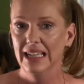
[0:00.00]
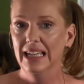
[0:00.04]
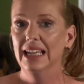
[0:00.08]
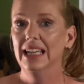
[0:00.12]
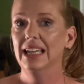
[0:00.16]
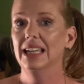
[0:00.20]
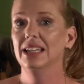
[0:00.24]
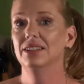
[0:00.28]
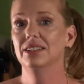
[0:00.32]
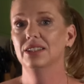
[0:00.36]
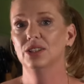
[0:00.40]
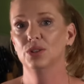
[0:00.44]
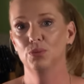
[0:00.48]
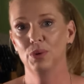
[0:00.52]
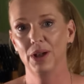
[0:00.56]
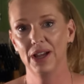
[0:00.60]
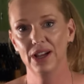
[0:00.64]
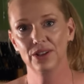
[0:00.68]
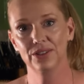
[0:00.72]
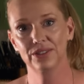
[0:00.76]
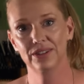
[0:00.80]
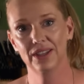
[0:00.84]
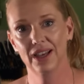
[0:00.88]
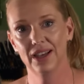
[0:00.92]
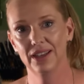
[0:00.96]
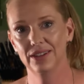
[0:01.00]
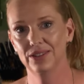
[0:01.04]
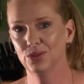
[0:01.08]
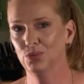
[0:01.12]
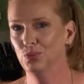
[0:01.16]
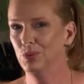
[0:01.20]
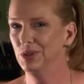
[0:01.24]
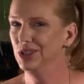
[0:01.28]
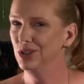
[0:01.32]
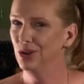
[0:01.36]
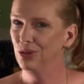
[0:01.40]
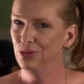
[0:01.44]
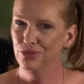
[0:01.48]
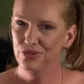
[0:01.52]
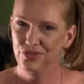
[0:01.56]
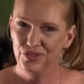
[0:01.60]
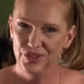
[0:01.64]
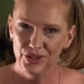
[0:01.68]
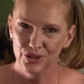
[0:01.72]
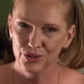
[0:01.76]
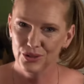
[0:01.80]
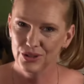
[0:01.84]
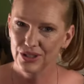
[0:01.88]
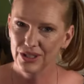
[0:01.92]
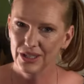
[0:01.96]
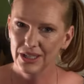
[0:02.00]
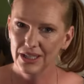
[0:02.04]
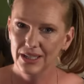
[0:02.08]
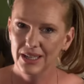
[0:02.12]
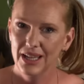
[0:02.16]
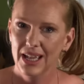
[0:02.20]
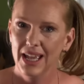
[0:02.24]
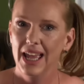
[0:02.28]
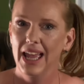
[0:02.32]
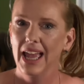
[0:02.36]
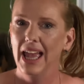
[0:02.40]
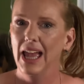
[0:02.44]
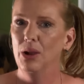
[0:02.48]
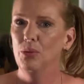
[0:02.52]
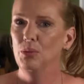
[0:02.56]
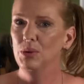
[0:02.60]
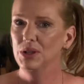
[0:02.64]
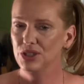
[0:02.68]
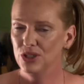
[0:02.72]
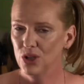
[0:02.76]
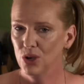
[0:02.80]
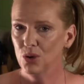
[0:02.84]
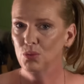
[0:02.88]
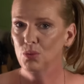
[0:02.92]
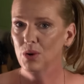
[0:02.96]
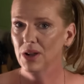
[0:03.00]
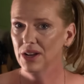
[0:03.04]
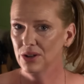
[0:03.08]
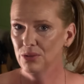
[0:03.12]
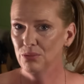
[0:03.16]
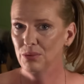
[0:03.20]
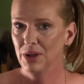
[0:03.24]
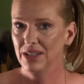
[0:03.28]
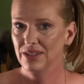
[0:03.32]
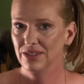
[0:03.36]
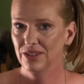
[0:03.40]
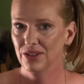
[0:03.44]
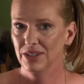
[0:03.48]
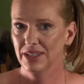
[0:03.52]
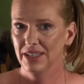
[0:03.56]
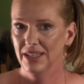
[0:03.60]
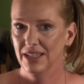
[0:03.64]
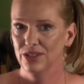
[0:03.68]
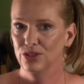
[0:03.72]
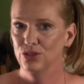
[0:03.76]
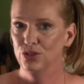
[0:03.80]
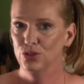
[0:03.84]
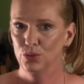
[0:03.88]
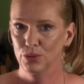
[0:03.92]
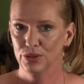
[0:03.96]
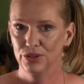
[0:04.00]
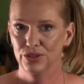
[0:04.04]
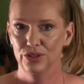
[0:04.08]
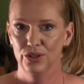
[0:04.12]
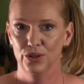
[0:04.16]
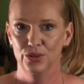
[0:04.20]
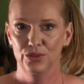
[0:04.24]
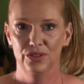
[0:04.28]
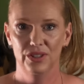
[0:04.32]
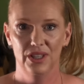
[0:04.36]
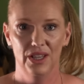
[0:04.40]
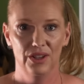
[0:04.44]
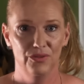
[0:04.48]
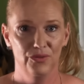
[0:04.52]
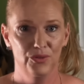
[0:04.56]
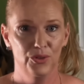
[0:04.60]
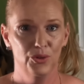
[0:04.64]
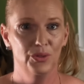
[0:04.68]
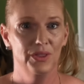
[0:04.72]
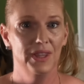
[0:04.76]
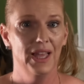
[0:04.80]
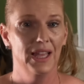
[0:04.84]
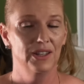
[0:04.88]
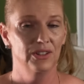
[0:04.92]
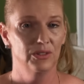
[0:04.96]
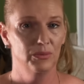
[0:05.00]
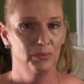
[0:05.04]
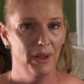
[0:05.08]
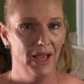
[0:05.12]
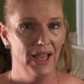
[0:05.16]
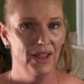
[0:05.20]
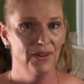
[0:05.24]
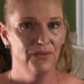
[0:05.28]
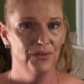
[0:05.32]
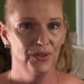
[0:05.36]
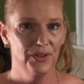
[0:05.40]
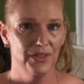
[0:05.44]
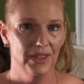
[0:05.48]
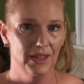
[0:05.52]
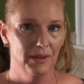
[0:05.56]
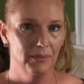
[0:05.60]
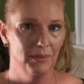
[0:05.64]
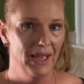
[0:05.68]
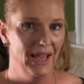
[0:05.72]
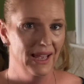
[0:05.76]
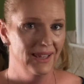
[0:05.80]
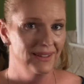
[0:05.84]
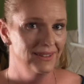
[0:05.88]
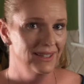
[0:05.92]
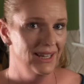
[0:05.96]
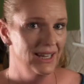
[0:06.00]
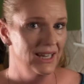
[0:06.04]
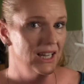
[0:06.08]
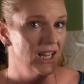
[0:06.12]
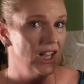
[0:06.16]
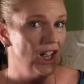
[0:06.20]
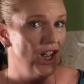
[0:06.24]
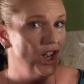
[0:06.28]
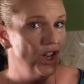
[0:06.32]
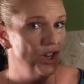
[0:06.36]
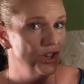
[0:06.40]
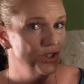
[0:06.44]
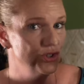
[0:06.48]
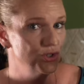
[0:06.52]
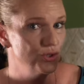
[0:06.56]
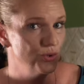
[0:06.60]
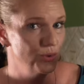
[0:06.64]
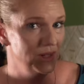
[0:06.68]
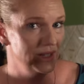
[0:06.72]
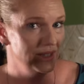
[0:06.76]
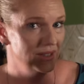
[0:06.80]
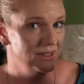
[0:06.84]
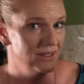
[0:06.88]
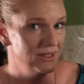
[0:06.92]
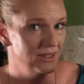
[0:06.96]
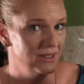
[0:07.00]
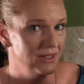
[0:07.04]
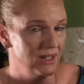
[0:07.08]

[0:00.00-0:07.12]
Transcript: It derails us, we don't feel good, and we don't want to raise our kids to associate food that is bad for them as a treat.